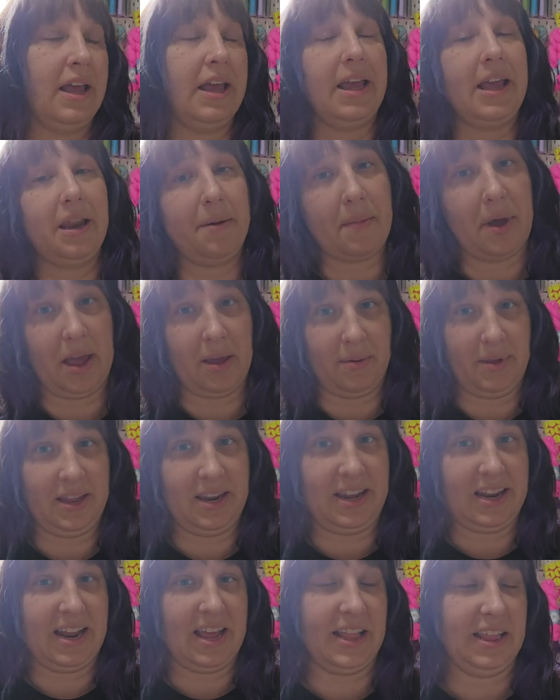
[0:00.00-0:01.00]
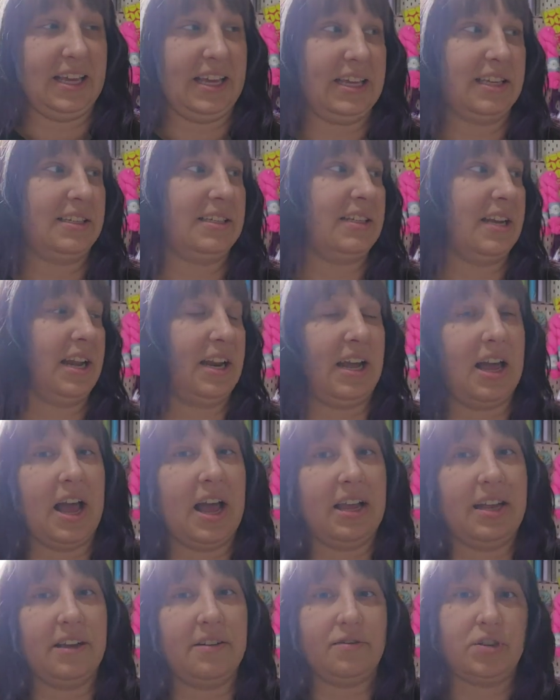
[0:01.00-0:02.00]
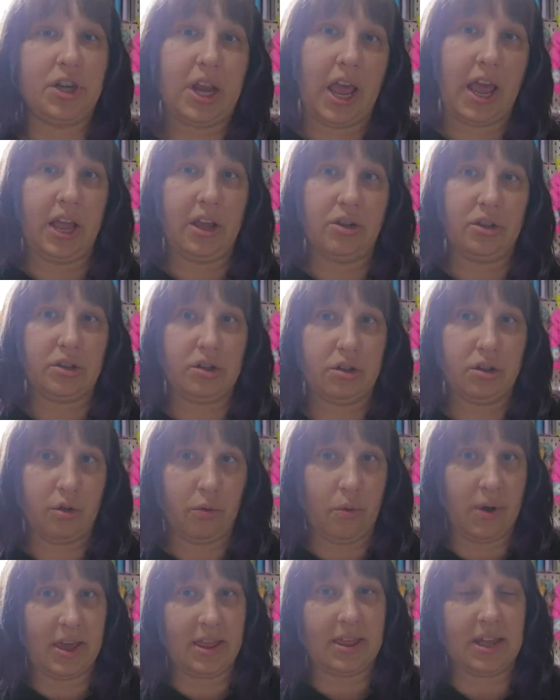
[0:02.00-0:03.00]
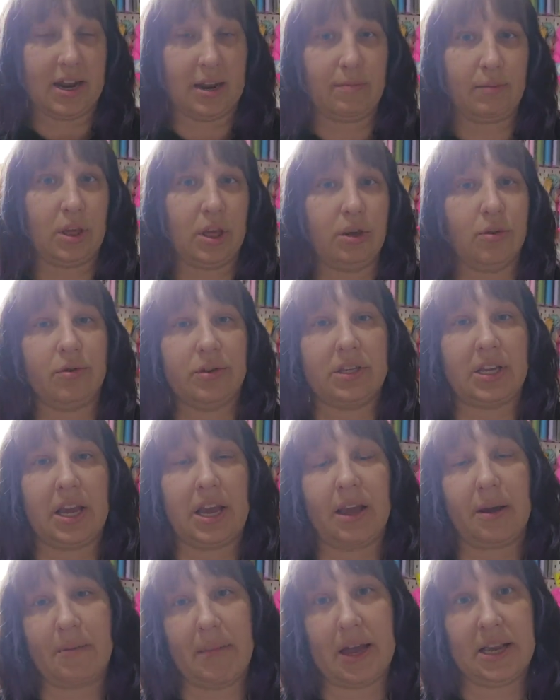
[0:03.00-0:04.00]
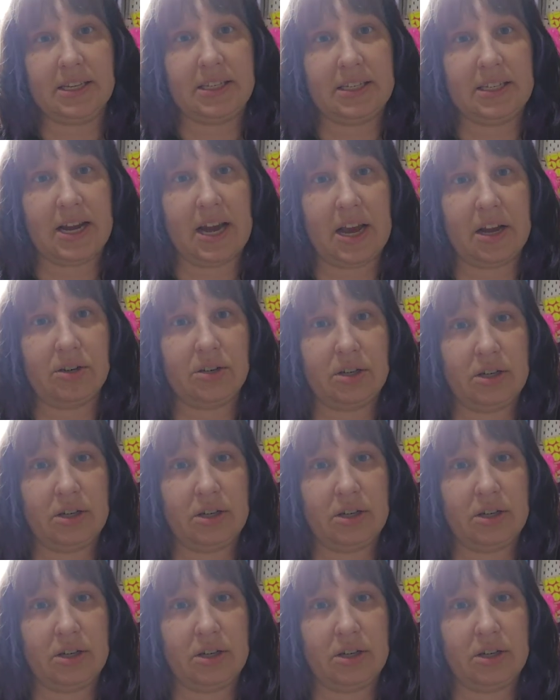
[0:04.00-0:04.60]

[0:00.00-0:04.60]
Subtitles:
in my opinion at least, and kind of changed the way that I'm using my stash